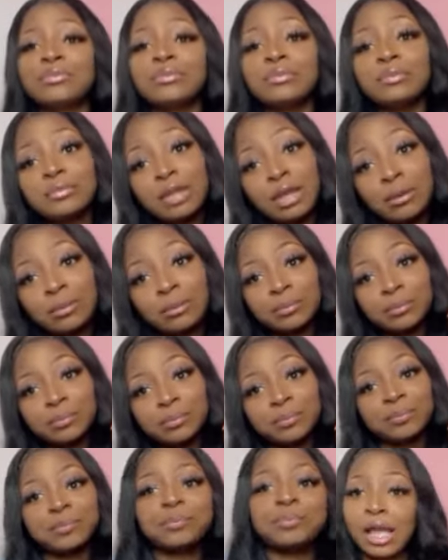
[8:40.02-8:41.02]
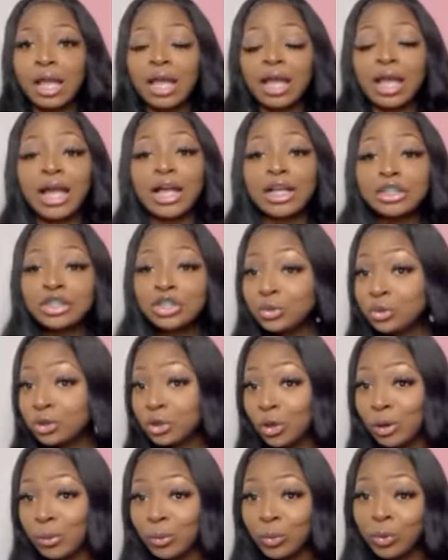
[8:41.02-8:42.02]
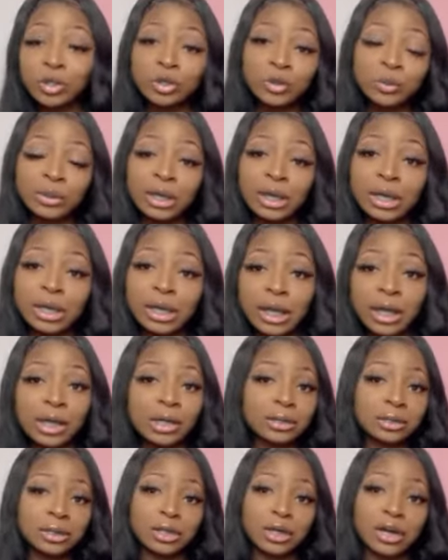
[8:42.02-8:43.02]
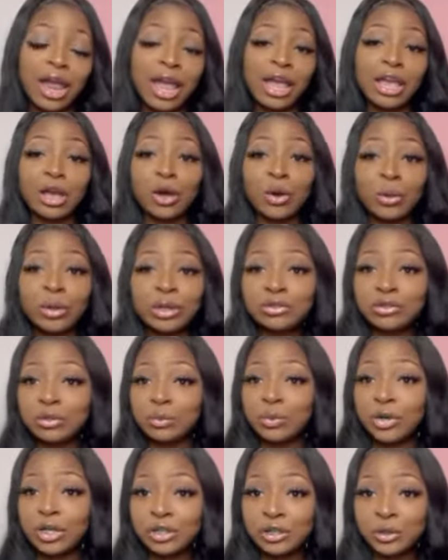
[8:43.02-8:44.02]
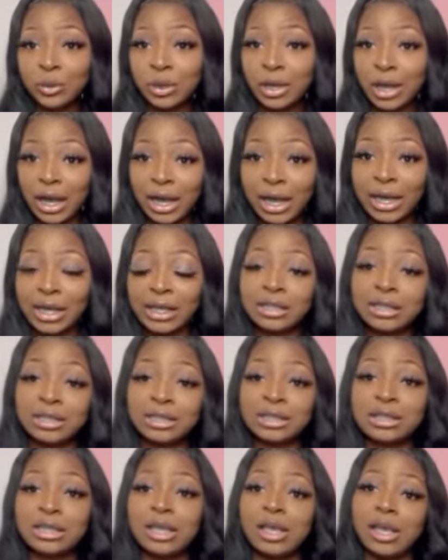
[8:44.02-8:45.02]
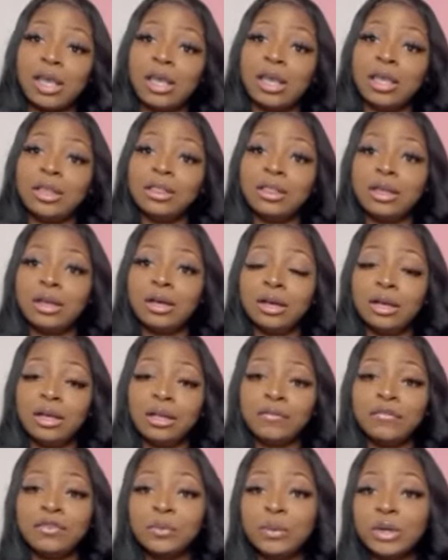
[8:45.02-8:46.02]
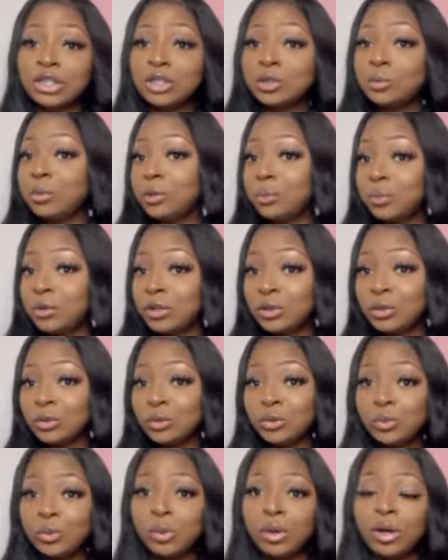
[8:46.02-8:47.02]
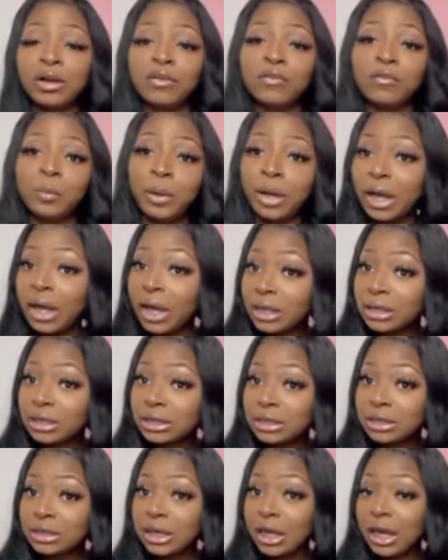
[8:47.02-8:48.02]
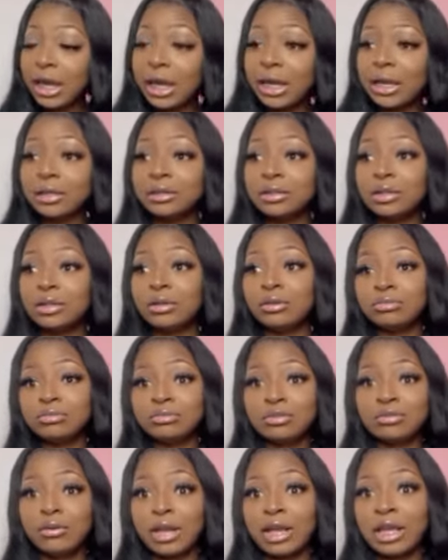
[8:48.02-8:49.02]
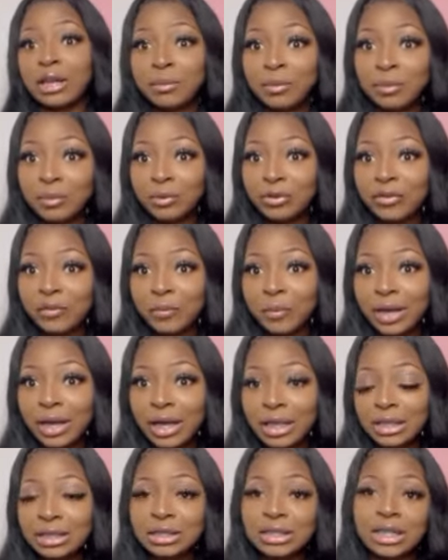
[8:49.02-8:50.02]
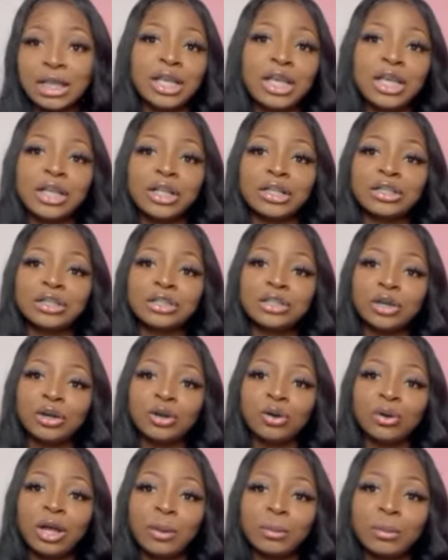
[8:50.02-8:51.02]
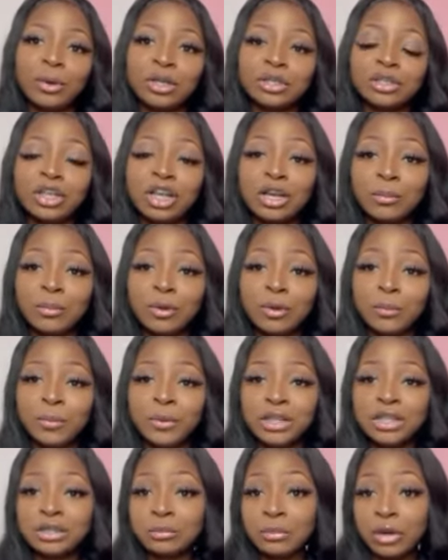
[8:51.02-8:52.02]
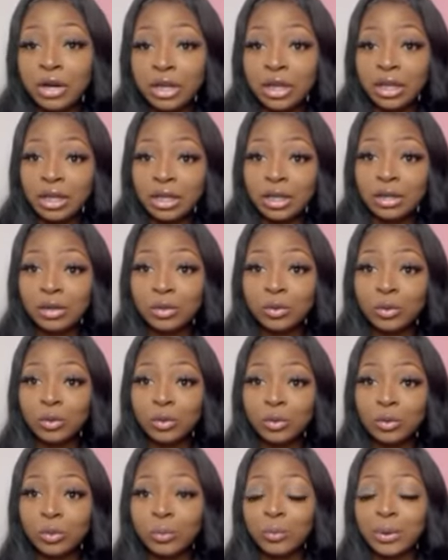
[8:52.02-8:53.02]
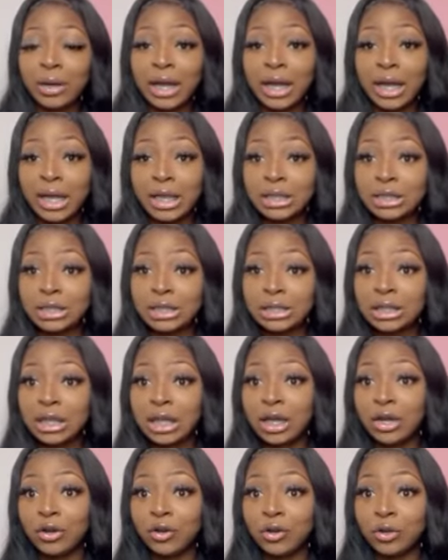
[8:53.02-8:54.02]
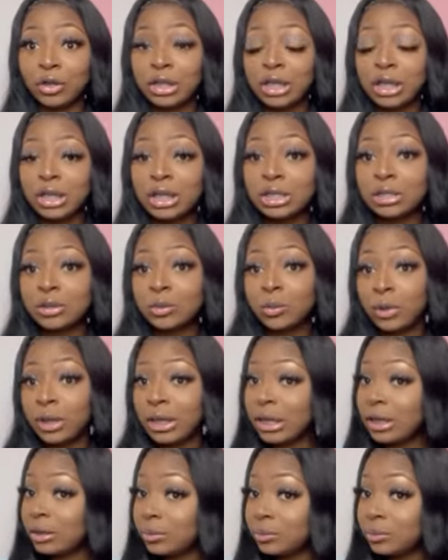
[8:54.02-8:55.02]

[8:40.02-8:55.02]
Yeah. As you know, on most weekend calendar, I always report to you guys the influential people who have passed, and, you know, the regular people who have passed. So I'm going to talk about Biz Markie, who passed earlier this week.